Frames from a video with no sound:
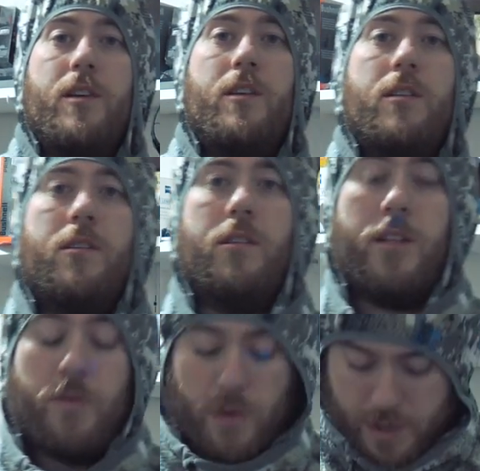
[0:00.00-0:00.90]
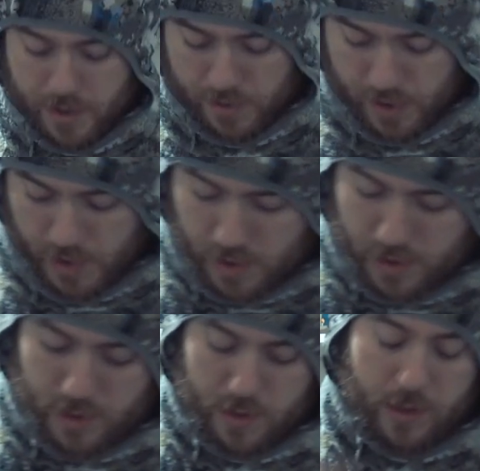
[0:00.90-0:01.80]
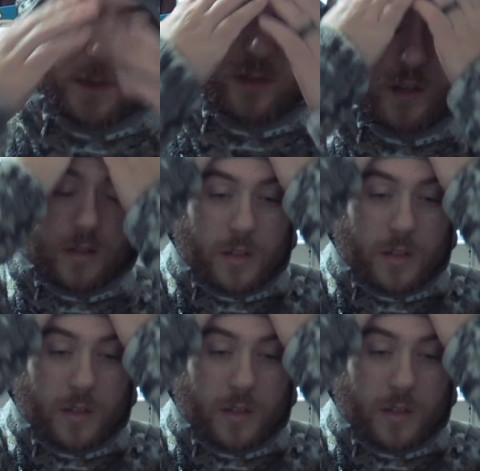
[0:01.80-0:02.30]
That's where I use it. So,